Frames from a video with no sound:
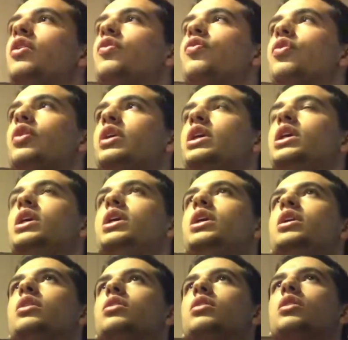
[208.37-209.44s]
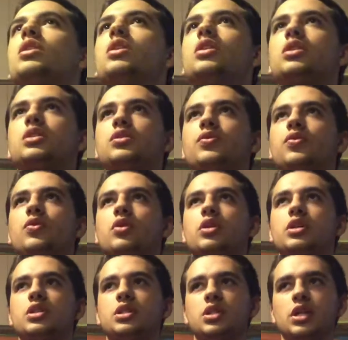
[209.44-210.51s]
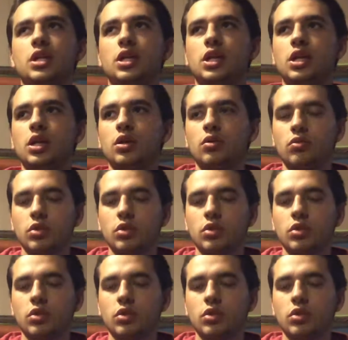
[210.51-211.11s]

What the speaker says: For he looked for a city